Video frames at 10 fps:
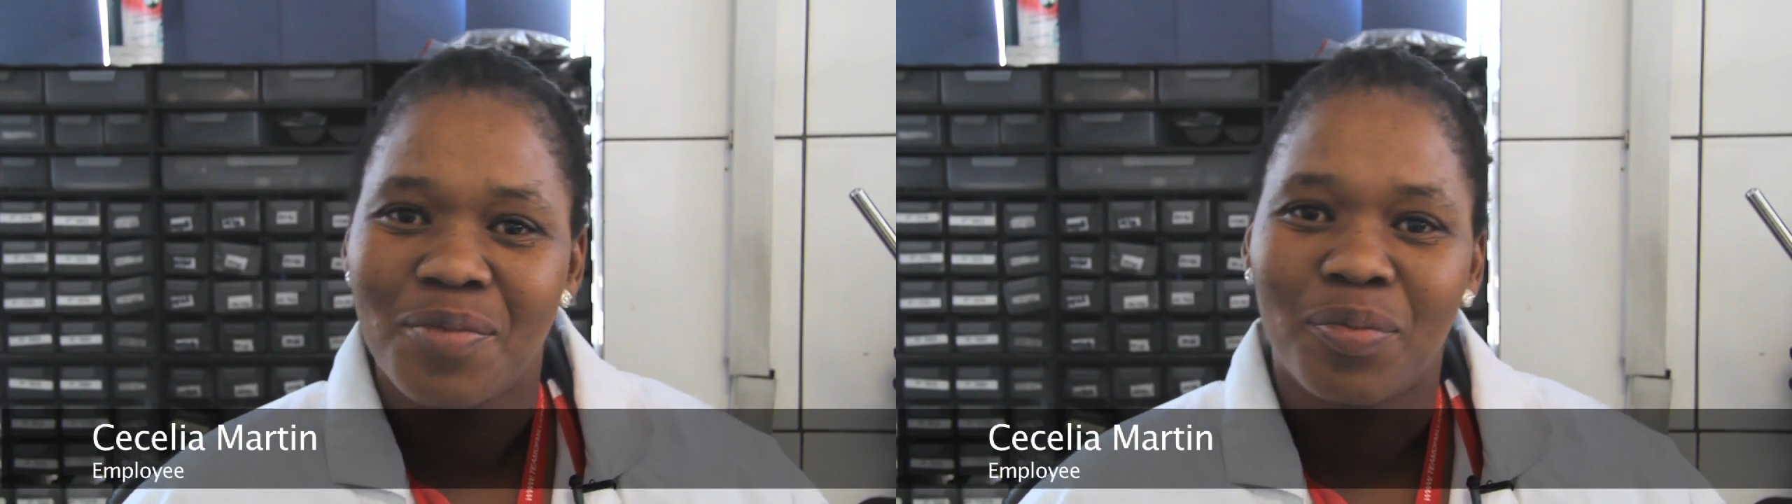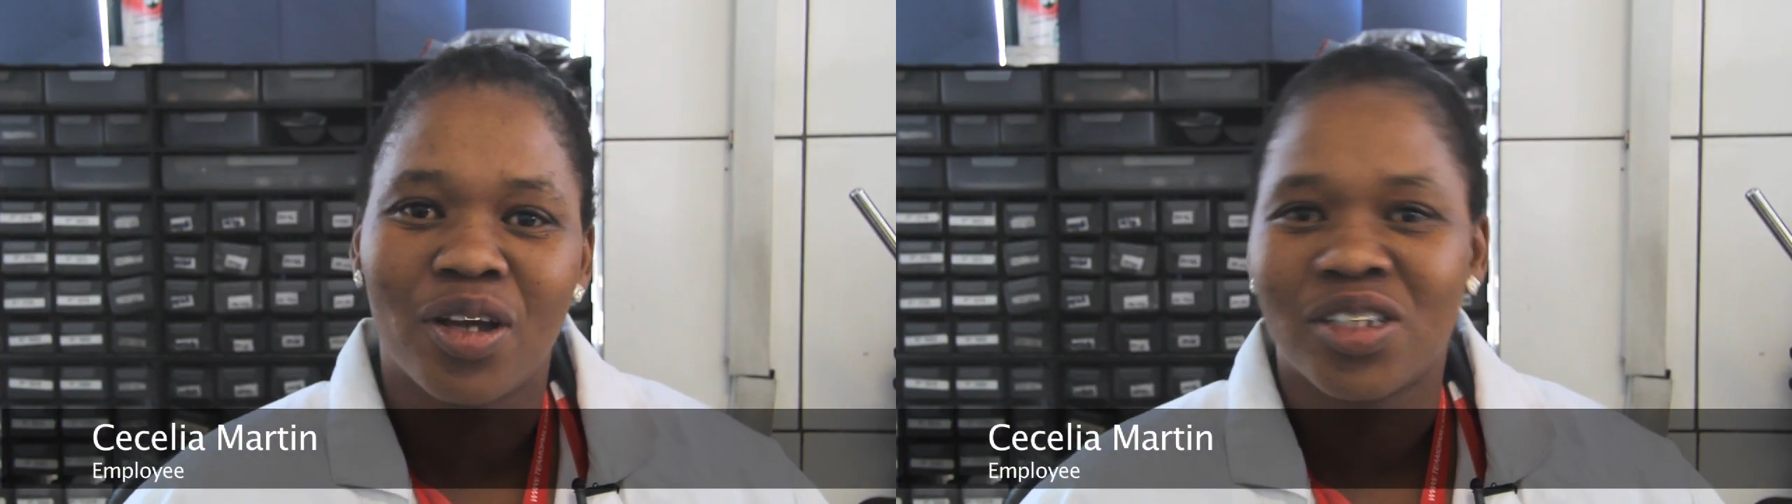
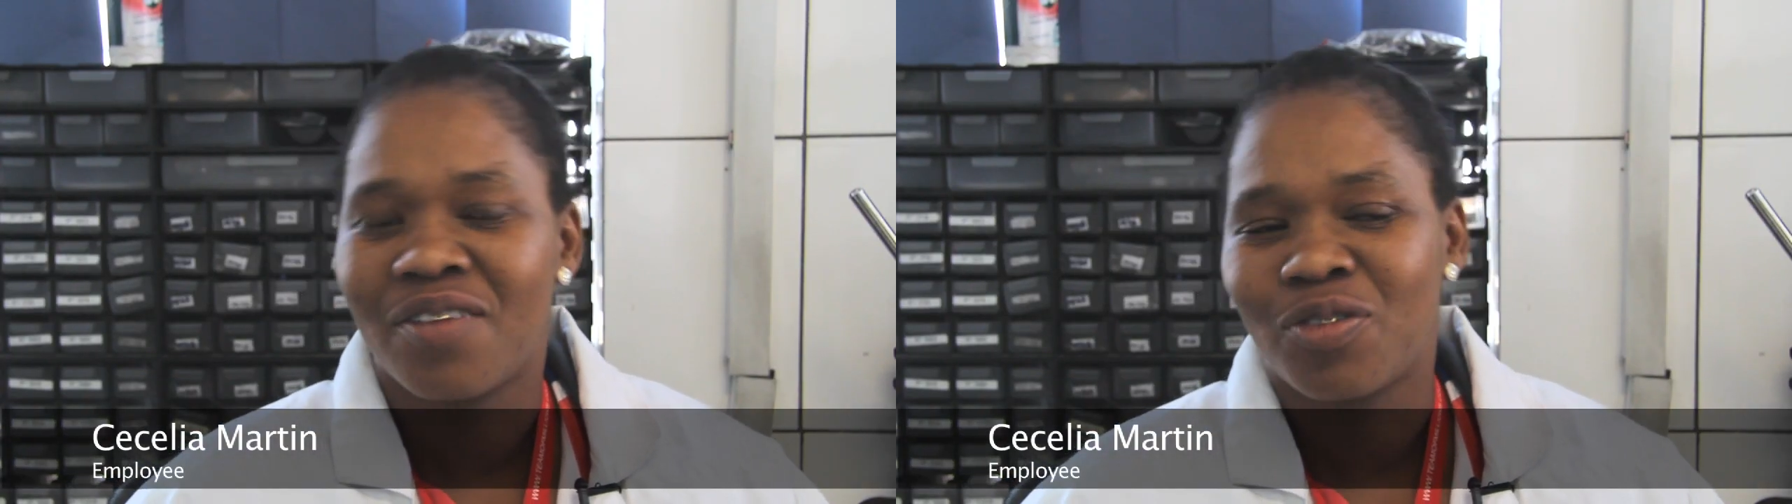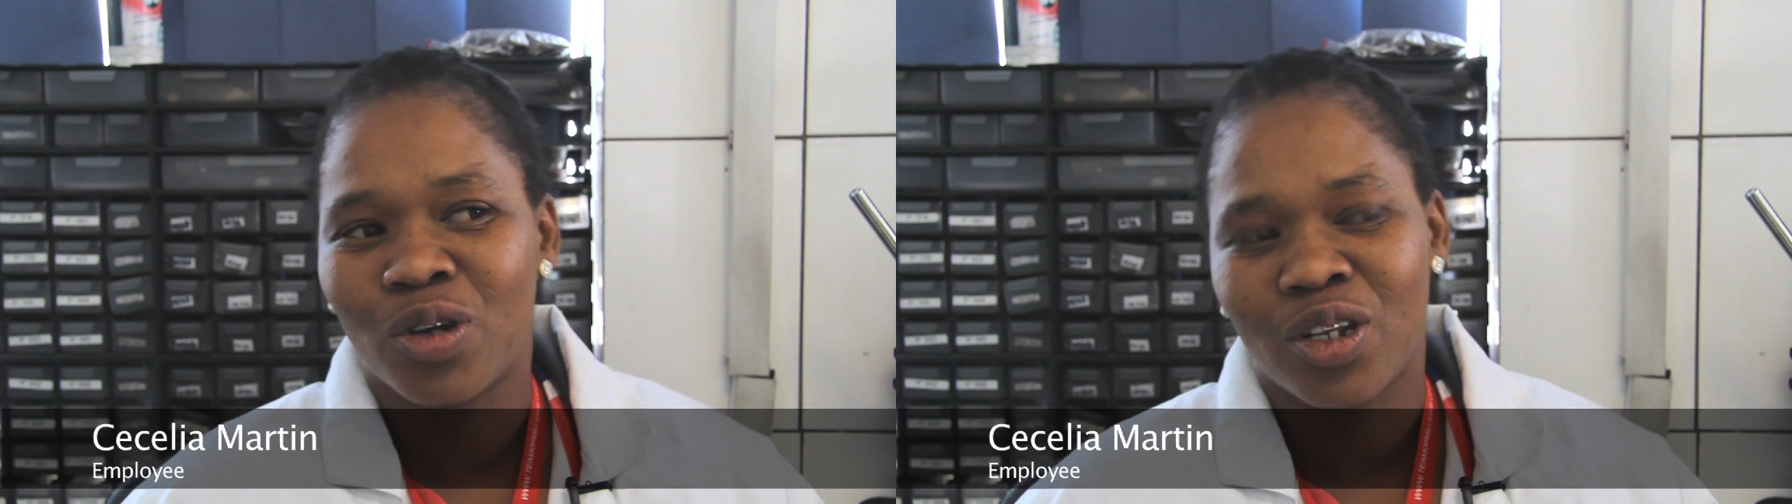because
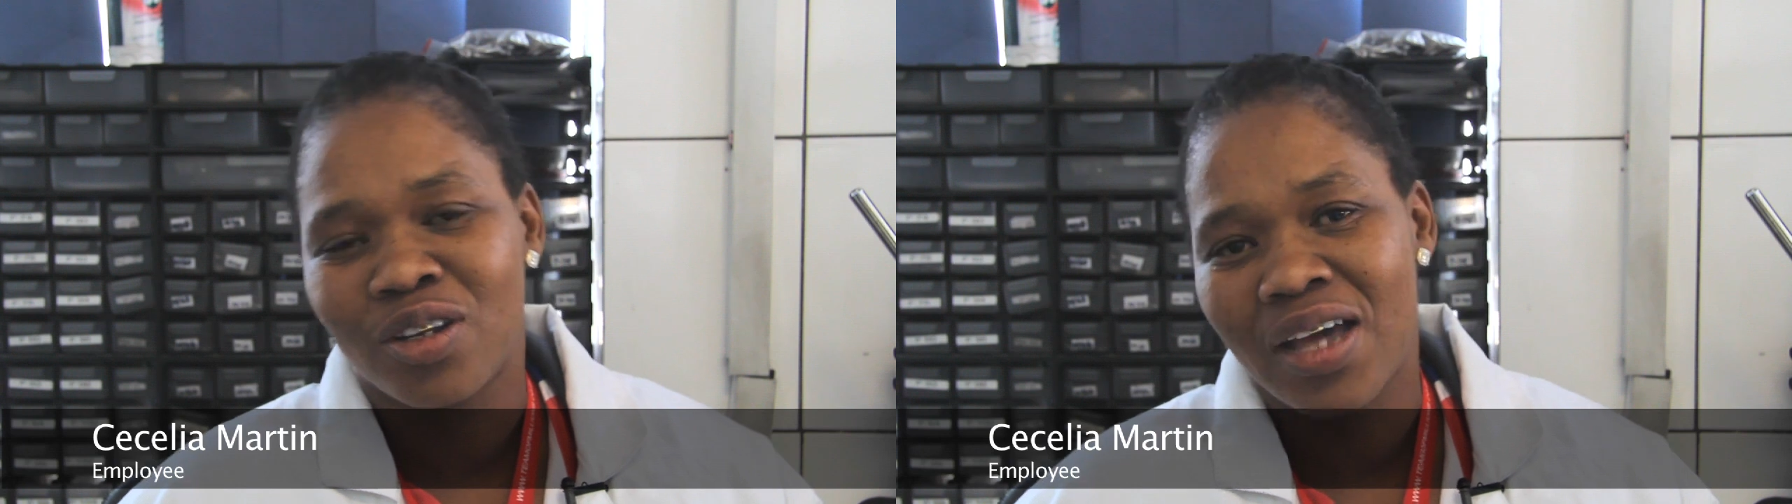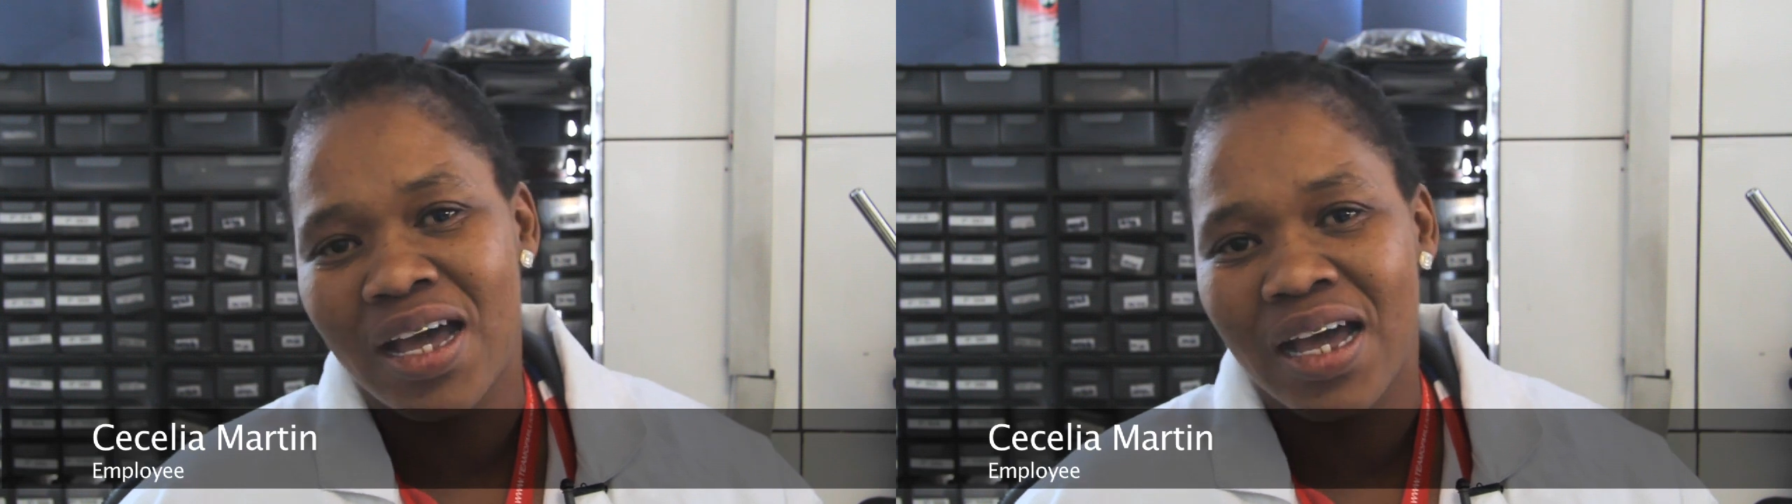I've got
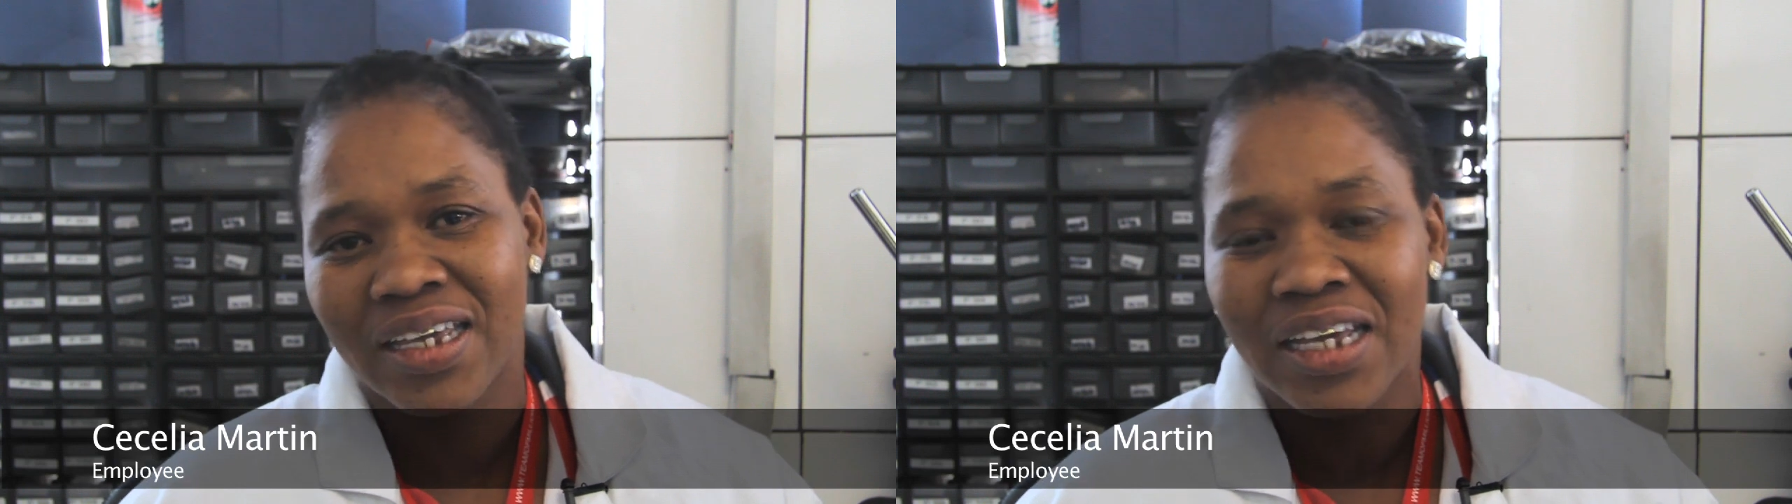I uh,